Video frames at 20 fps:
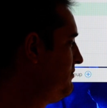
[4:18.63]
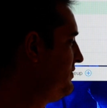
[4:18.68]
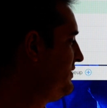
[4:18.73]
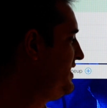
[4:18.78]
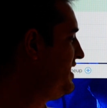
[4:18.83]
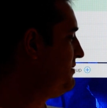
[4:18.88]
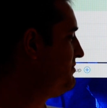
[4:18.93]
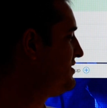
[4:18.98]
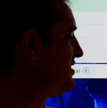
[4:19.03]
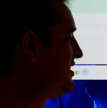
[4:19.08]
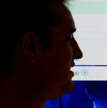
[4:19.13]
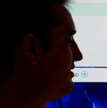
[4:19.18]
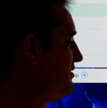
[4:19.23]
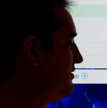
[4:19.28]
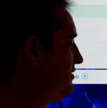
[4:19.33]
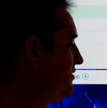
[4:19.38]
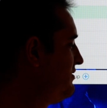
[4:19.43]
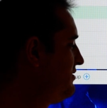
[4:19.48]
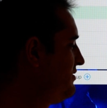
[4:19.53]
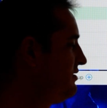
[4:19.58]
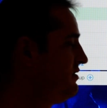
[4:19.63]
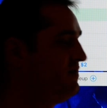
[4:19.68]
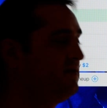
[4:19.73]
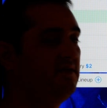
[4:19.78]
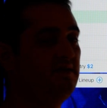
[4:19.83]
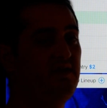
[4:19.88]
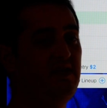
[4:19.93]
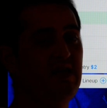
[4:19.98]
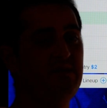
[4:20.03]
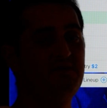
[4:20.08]
Gibson
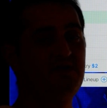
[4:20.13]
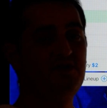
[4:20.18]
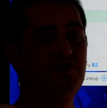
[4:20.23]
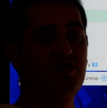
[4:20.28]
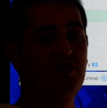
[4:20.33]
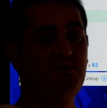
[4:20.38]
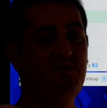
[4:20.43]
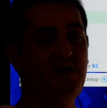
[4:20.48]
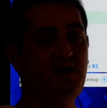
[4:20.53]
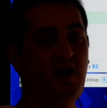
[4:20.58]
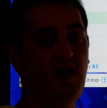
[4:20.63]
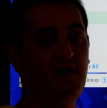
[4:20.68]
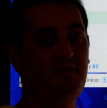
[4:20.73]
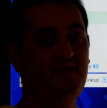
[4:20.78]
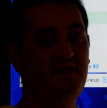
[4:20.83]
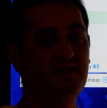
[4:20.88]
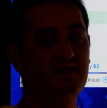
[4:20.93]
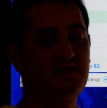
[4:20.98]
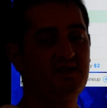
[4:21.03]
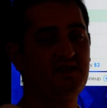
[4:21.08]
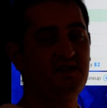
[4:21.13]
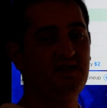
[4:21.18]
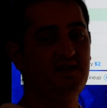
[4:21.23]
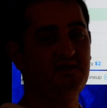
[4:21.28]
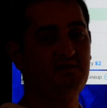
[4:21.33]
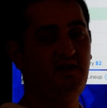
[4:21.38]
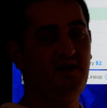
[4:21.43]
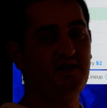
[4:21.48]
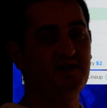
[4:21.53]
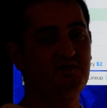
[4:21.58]
should be obvious as
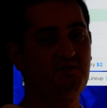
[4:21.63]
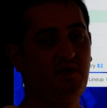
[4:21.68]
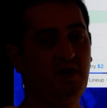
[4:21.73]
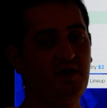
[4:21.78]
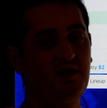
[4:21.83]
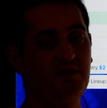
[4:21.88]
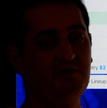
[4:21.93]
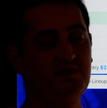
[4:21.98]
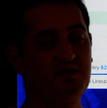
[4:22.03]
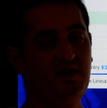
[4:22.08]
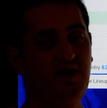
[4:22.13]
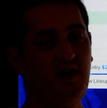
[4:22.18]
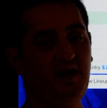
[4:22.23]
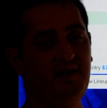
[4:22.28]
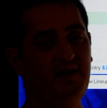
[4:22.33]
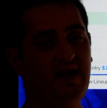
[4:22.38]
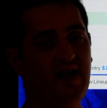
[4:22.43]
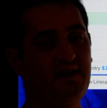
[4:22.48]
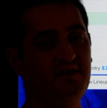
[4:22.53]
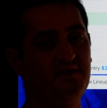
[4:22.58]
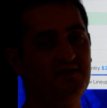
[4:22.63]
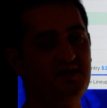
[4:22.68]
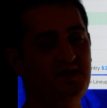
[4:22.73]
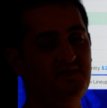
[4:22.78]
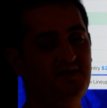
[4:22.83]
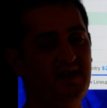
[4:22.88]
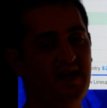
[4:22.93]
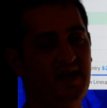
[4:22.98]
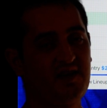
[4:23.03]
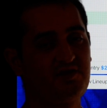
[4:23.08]
long as Rondo's gone. Now there's
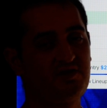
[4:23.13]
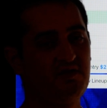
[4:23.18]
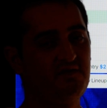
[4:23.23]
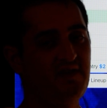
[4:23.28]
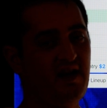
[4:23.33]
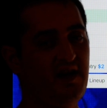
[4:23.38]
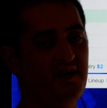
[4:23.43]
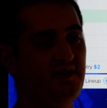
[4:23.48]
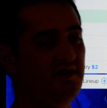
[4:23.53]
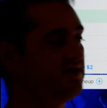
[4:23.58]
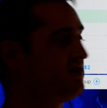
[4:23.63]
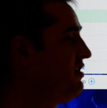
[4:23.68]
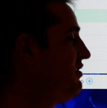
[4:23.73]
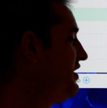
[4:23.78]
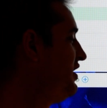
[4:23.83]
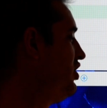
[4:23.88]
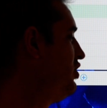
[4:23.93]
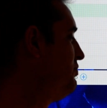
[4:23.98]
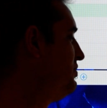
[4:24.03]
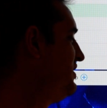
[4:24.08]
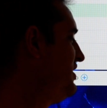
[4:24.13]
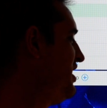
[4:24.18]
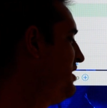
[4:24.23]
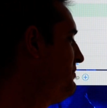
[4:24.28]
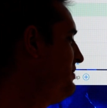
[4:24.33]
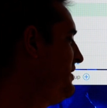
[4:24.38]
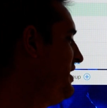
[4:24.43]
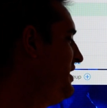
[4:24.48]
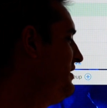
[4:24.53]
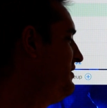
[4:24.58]
even extra value that's already opened
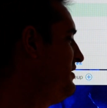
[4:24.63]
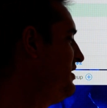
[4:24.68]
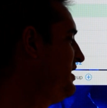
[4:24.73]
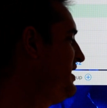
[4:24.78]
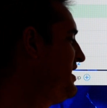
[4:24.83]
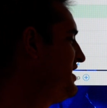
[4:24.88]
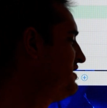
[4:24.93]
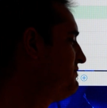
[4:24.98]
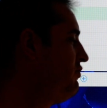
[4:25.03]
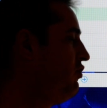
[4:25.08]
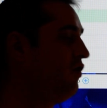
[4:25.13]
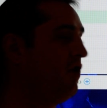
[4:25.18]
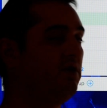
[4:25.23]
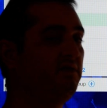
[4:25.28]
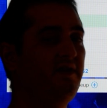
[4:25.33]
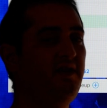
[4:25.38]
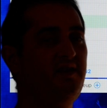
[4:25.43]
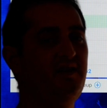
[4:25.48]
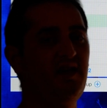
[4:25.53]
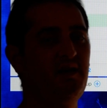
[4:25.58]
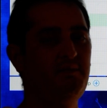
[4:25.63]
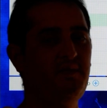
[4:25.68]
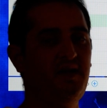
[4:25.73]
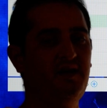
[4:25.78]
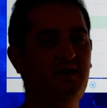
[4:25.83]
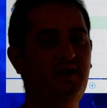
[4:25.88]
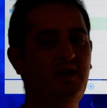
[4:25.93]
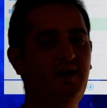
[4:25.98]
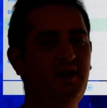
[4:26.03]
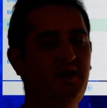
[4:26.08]
up. And against Portland, I
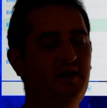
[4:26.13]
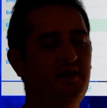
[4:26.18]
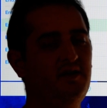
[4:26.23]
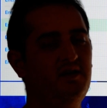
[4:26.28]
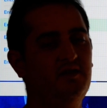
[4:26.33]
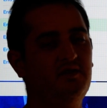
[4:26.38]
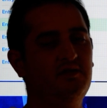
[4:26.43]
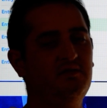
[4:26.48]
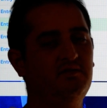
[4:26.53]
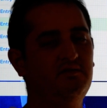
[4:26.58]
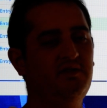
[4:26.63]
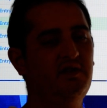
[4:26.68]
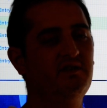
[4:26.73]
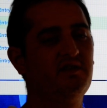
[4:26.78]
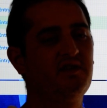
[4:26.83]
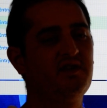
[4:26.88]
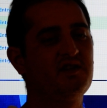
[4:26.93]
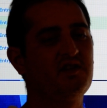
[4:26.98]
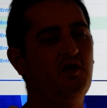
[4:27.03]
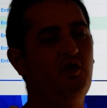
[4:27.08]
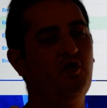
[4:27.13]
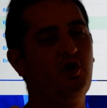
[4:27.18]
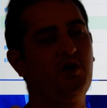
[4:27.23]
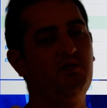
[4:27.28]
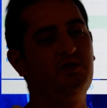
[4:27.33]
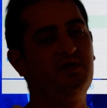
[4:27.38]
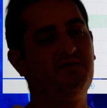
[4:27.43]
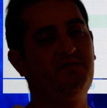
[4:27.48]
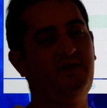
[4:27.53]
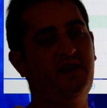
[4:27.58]
mean, Lillard is a
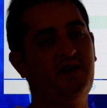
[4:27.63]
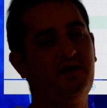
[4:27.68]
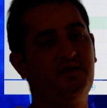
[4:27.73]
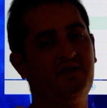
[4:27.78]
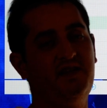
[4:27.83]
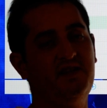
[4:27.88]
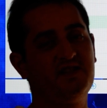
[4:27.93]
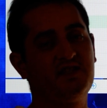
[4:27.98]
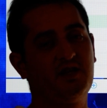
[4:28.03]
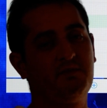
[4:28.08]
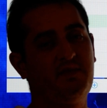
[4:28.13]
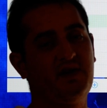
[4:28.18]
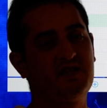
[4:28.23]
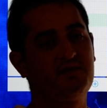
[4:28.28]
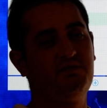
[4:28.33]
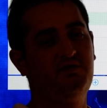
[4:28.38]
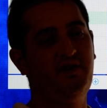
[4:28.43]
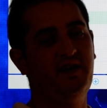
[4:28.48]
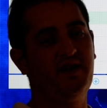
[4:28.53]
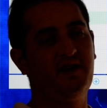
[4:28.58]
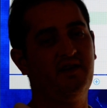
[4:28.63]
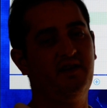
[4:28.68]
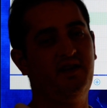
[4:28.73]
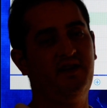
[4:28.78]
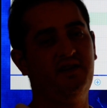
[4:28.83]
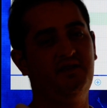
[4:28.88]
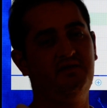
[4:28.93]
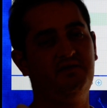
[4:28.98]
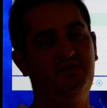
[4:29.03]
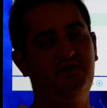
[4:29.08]
horrible defender and he's their best player.
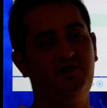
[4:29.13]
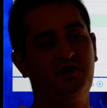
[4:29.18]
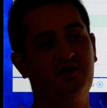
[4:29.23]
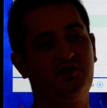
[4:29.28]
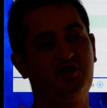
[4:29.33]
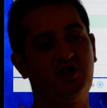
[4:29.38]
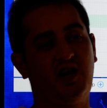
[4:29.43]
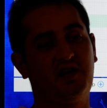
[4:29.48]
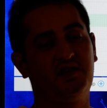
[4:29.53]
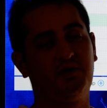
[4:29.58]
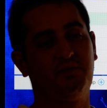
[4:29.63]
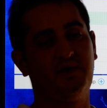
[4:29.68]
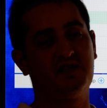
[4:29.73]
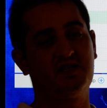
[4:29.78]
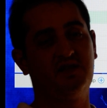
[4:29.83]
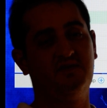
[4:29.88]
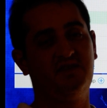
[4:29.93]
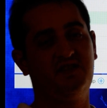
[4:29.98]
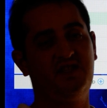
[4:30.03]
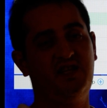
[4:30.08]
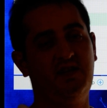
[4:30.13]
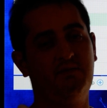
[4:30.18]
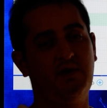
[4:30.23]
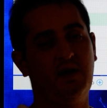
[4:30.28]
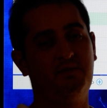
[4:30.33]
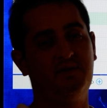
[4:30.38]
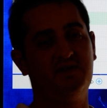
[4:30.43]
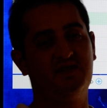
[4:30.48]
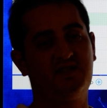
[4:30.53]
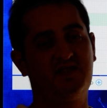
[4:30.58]
And you can chalk the rest of the team
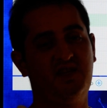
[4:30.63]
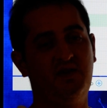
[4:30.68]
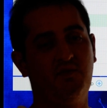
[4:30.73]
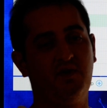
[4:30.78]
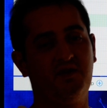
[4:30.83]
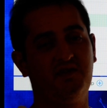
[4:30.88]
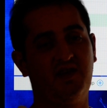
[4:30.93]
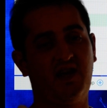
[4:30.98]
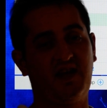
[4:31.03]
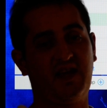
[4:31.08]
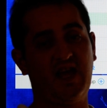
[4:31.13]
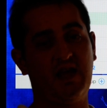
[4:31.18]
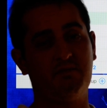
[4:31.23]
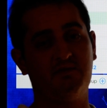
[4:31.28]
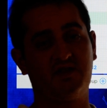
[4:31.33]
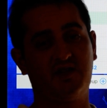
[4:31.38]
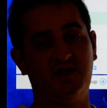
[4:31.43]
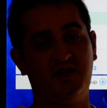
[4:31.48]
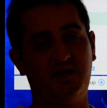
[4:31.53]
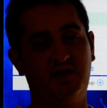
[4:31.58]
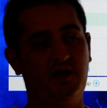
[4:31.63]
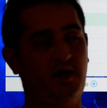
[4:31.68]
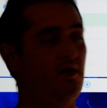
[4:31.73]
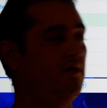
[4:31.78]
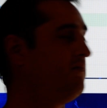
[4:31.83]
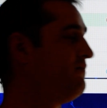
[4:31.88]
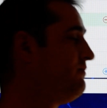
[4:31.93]
up and see where that game is going to go.